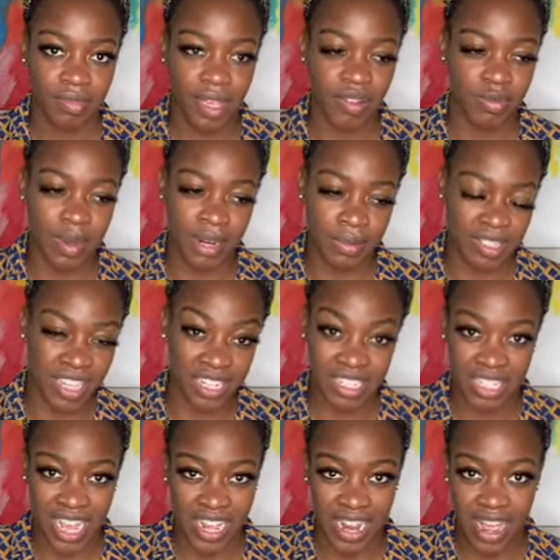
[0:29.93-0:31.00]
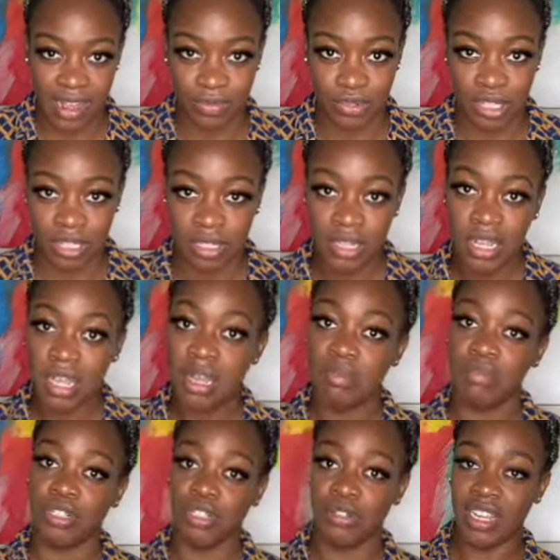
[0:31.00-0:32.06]
everybody was kind of shy to have one,
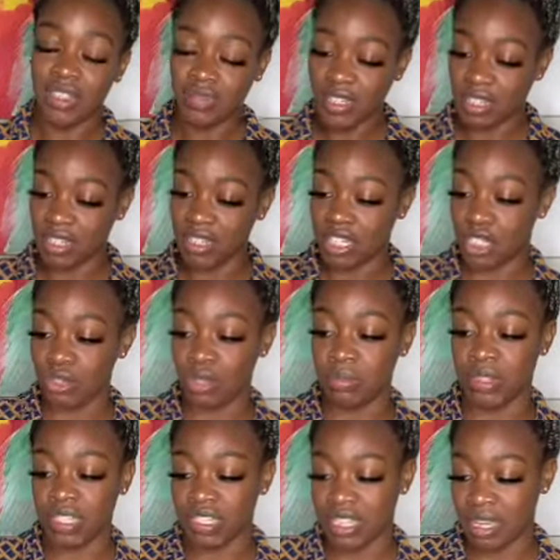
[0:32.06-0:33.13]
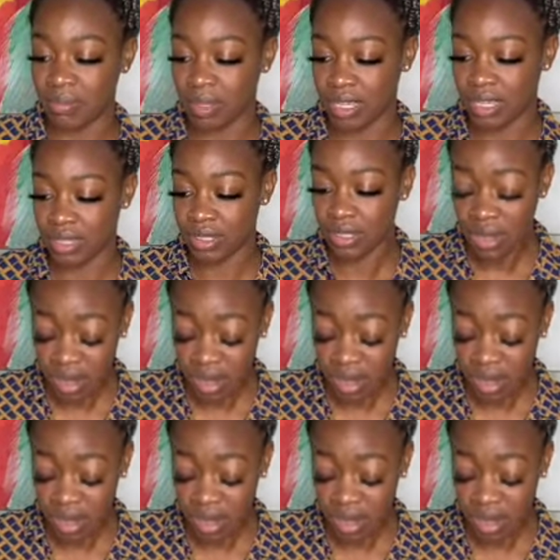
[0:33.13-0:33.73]
but you definitely gonna need you a book stand because you